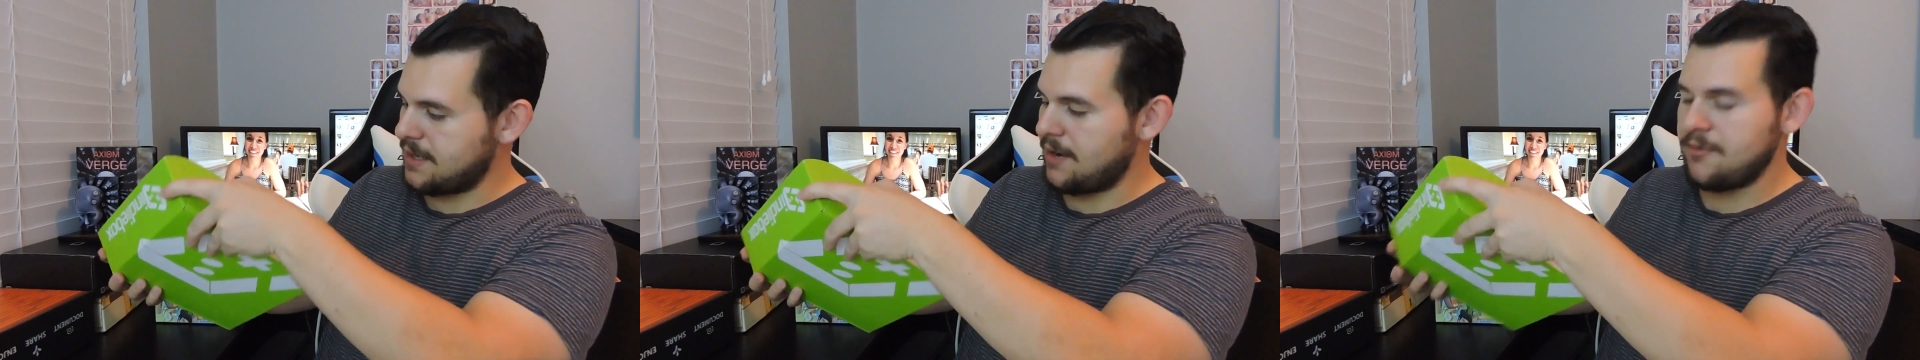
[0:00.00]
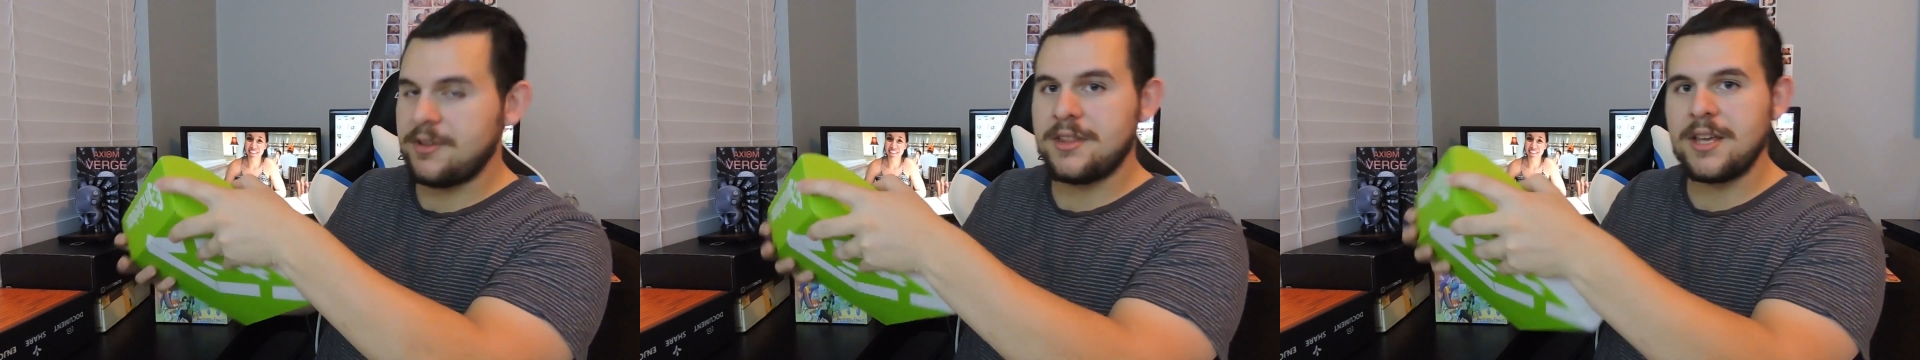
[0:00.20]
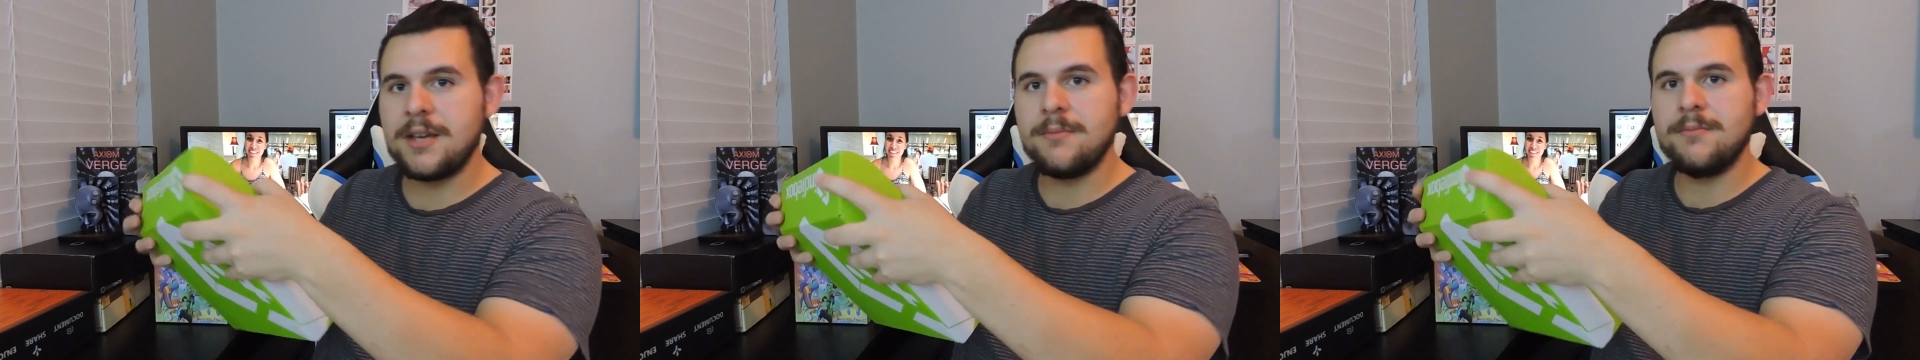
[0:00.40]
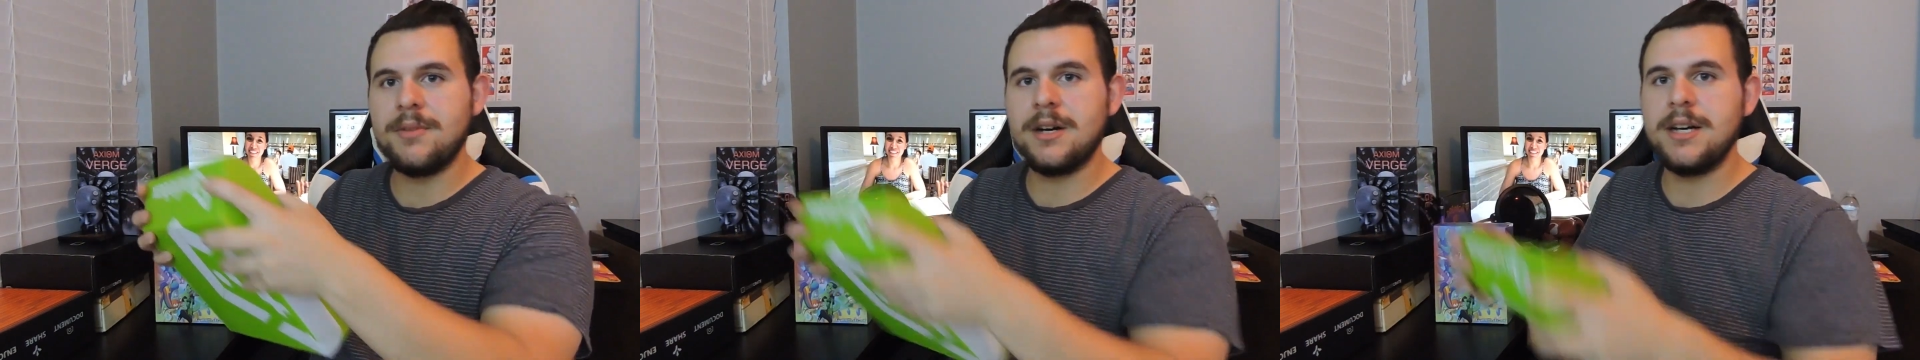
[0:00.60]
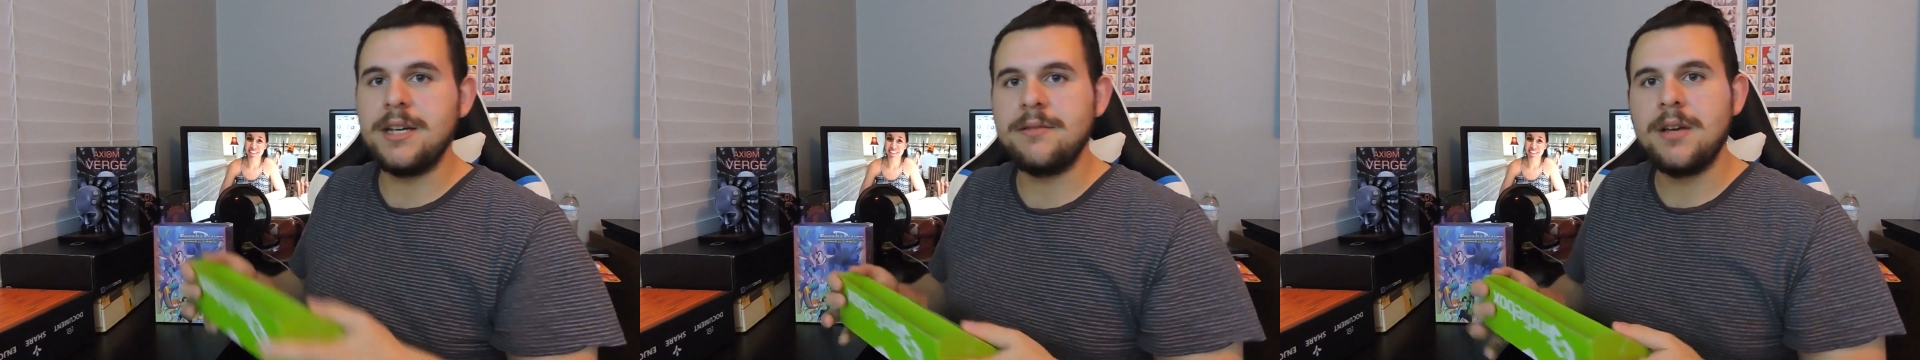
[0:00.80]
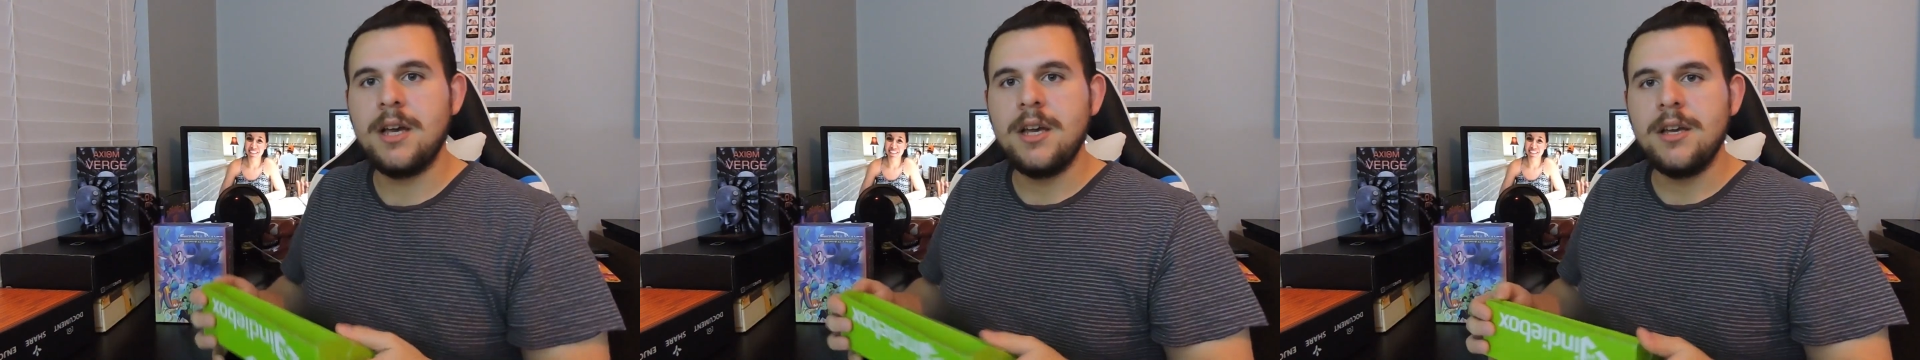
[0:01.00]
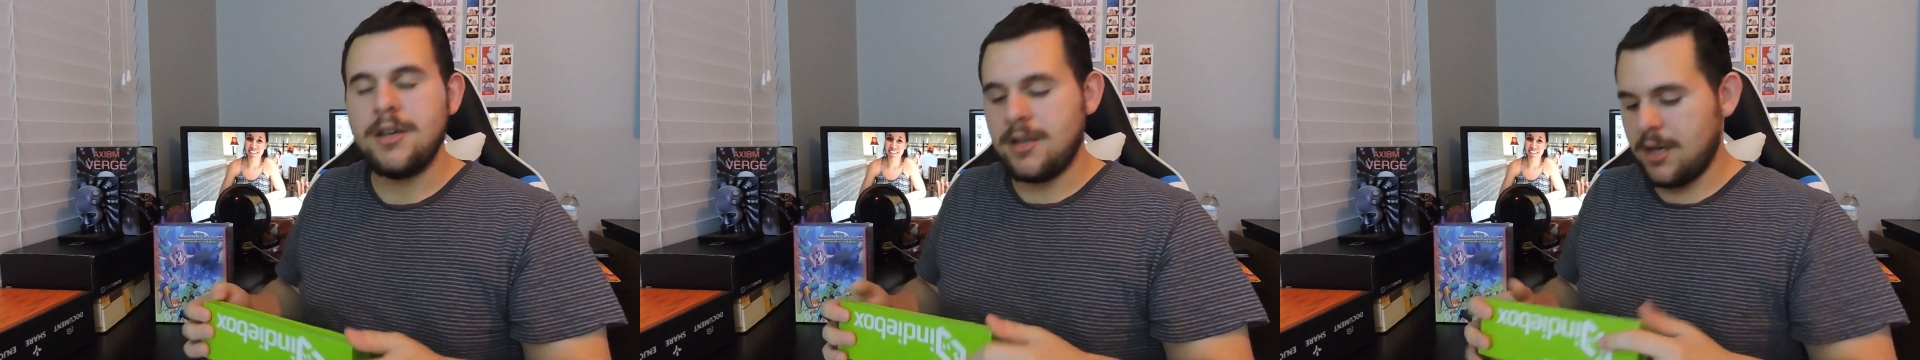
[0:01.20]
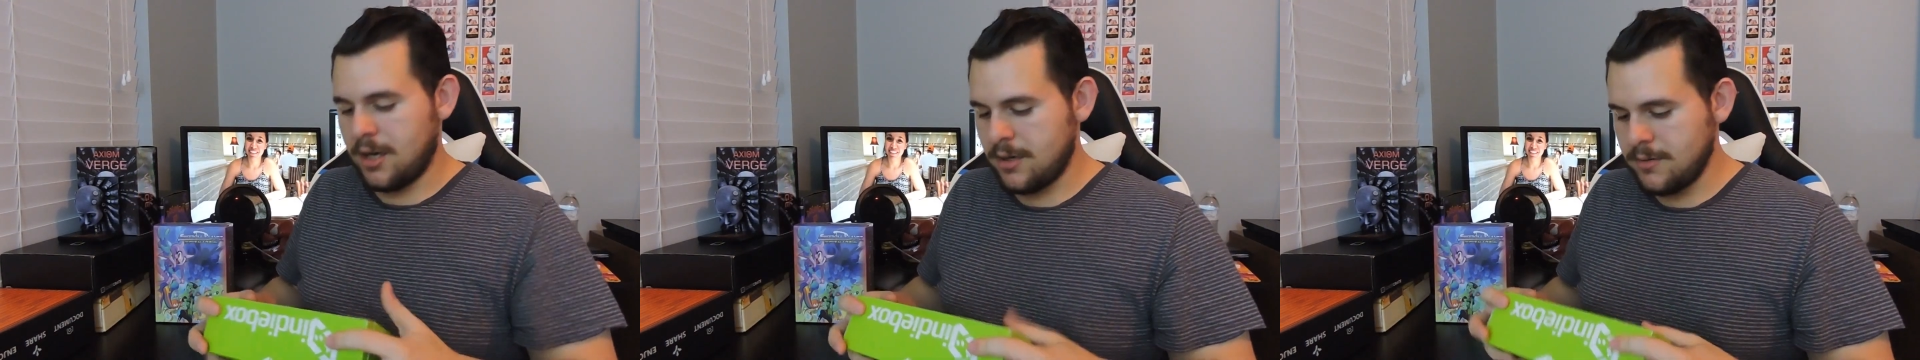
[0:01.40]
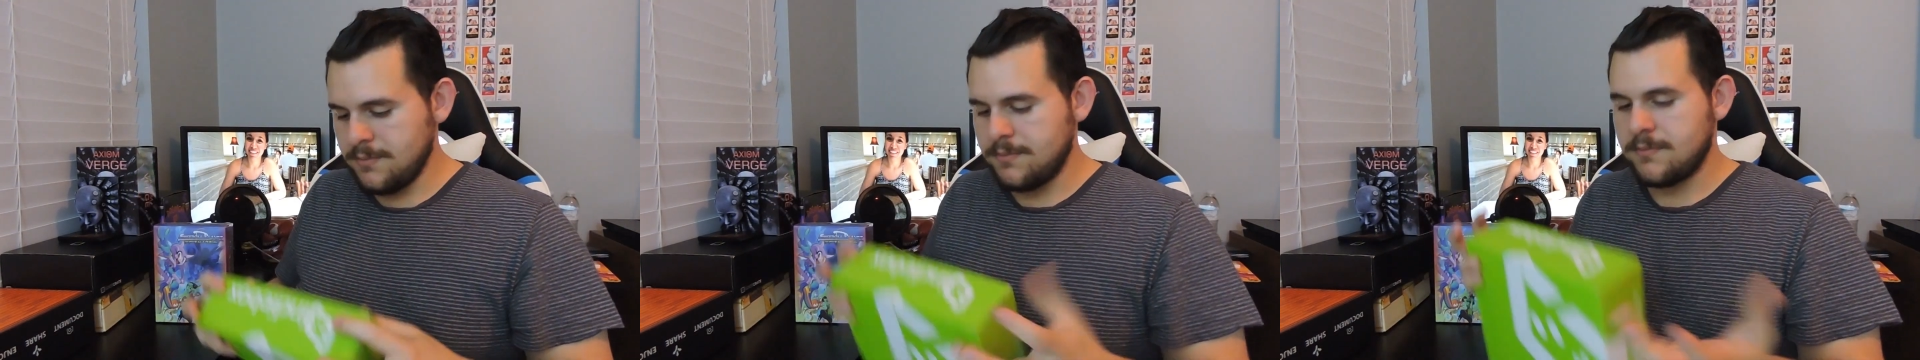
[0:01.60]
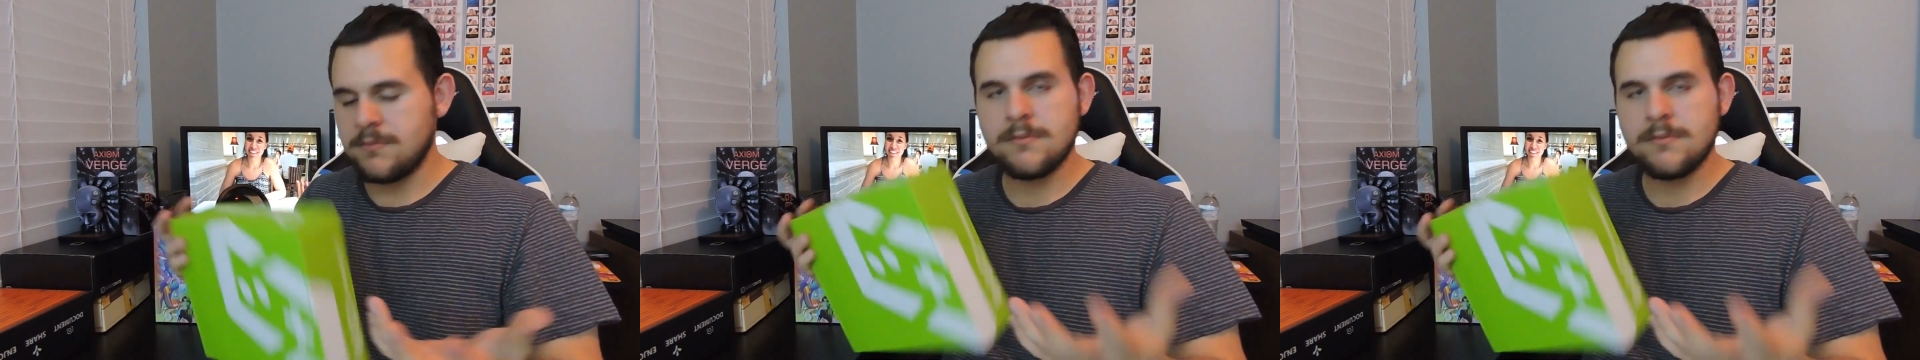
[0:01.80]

and everything, but, you know,